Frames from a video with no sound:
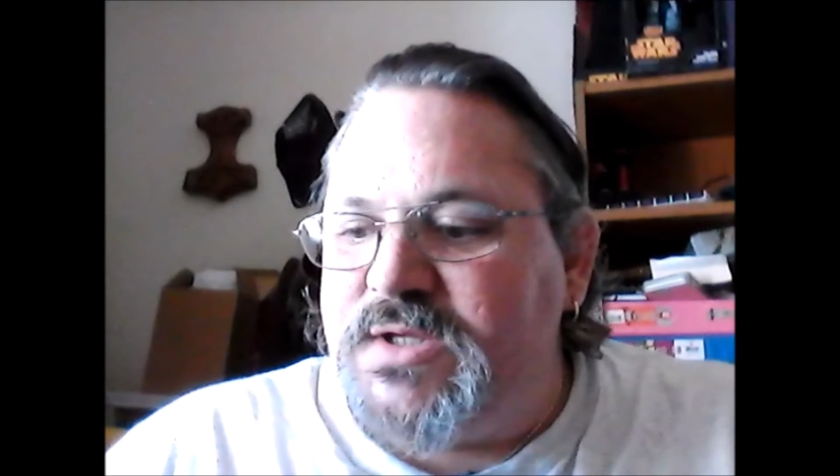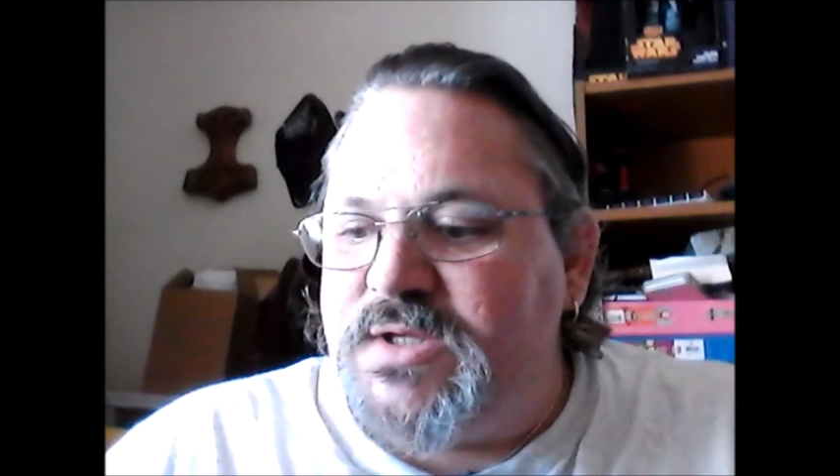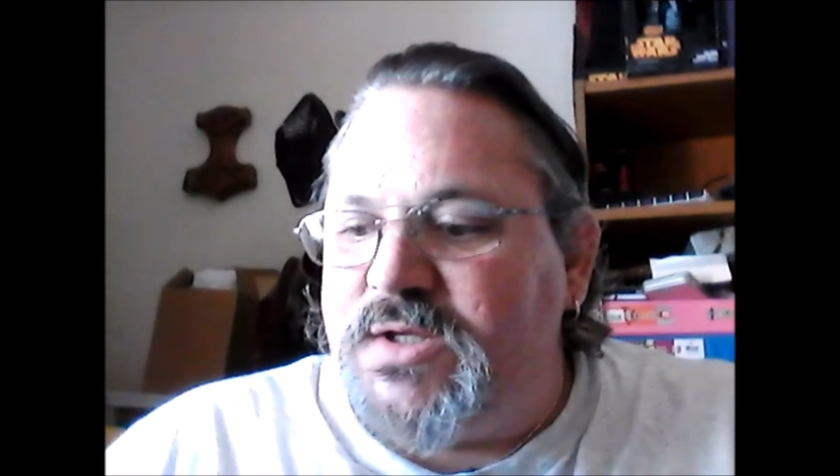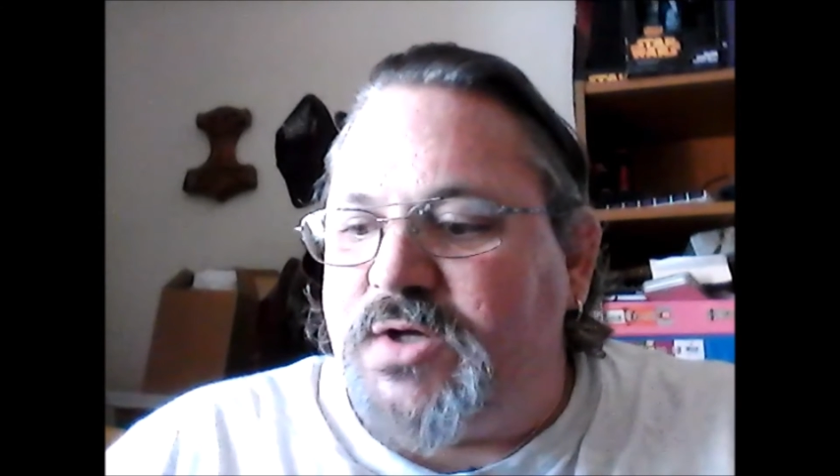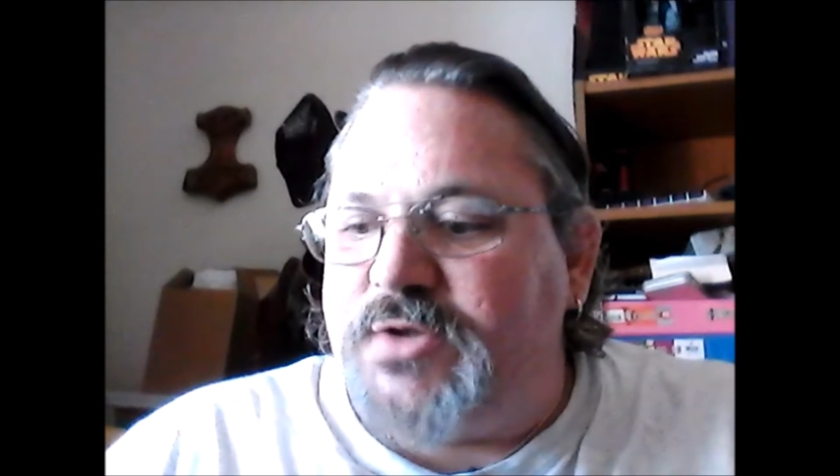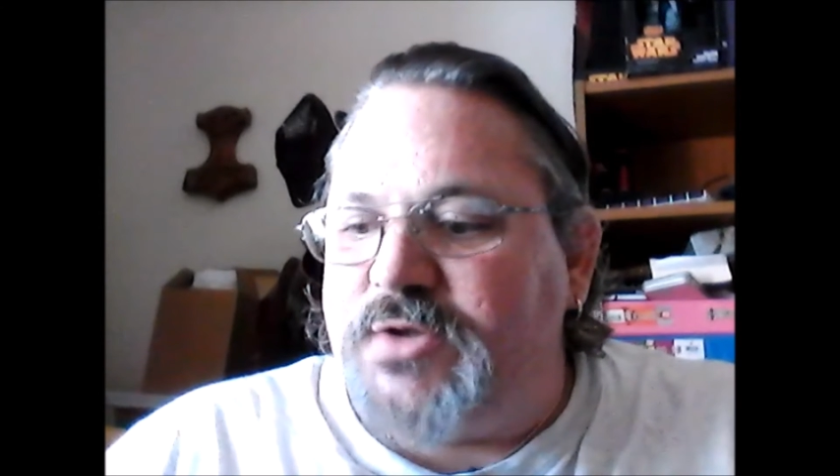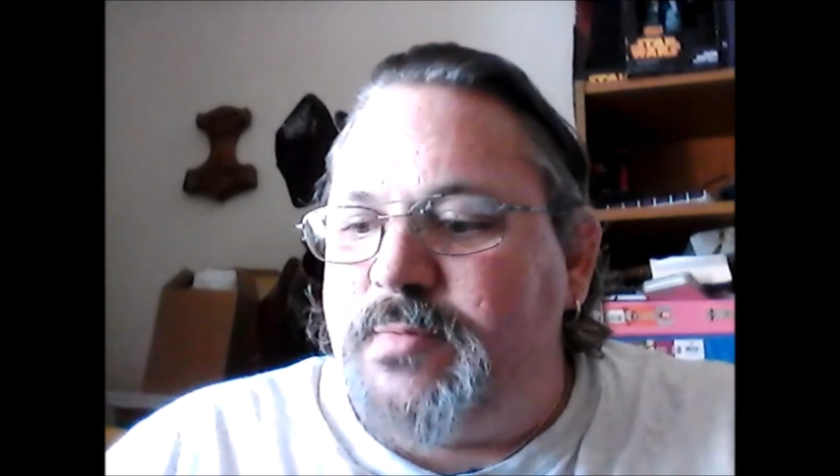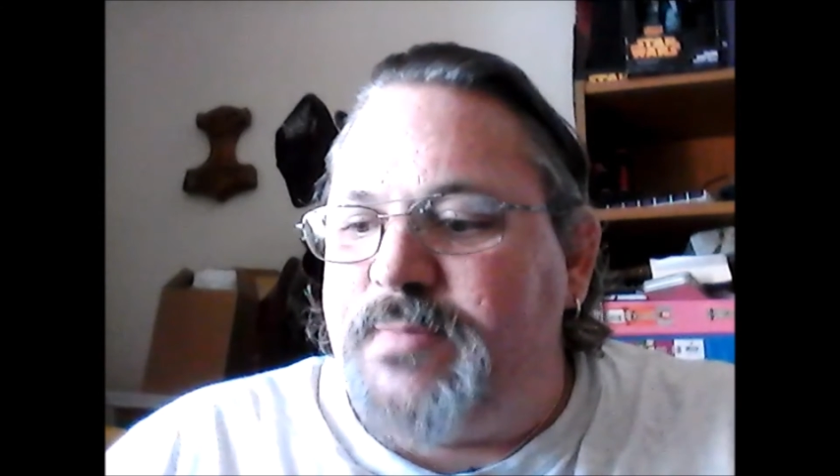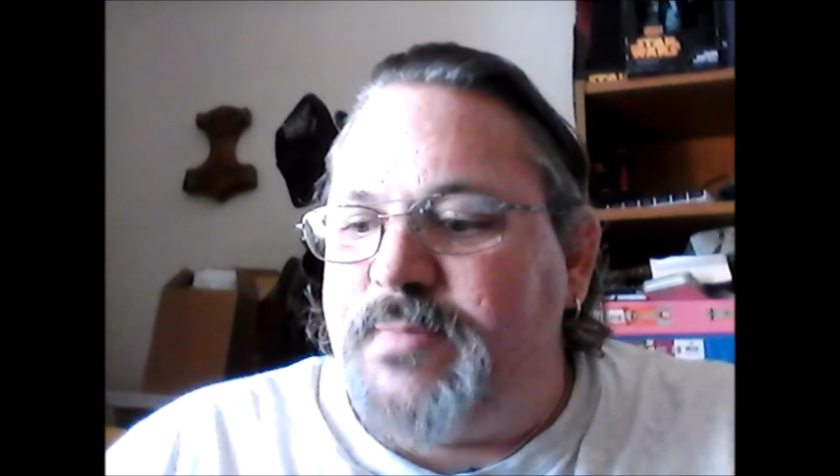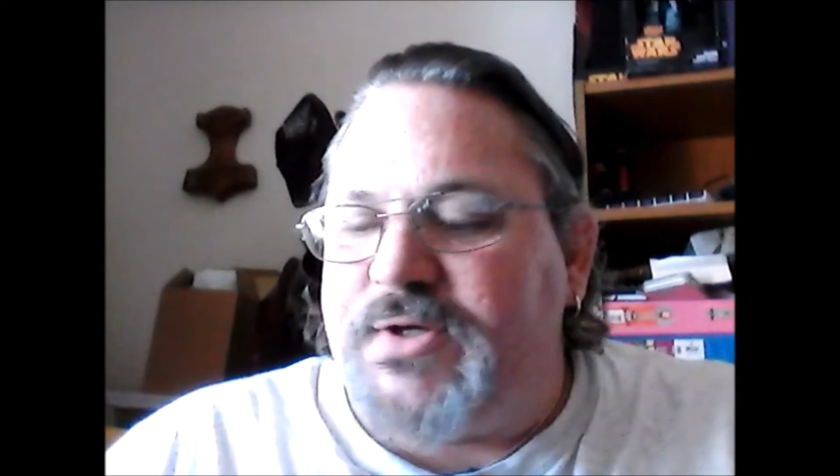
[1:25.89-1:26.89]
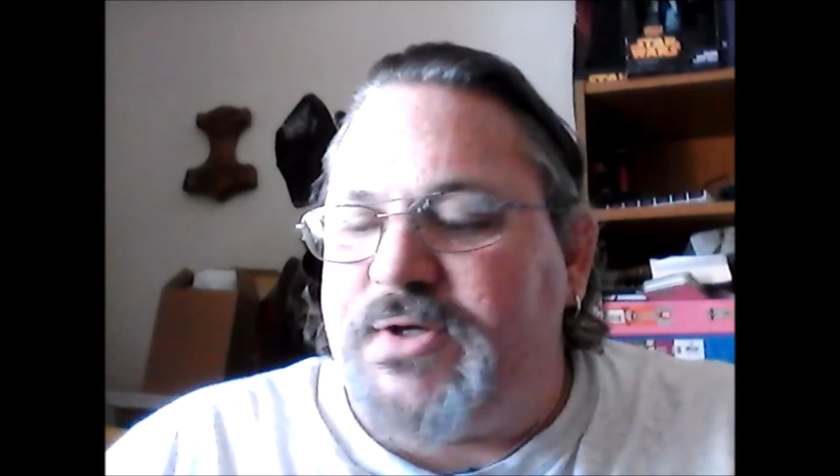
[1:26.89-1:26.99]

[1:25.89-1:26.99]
are a little bit bigger,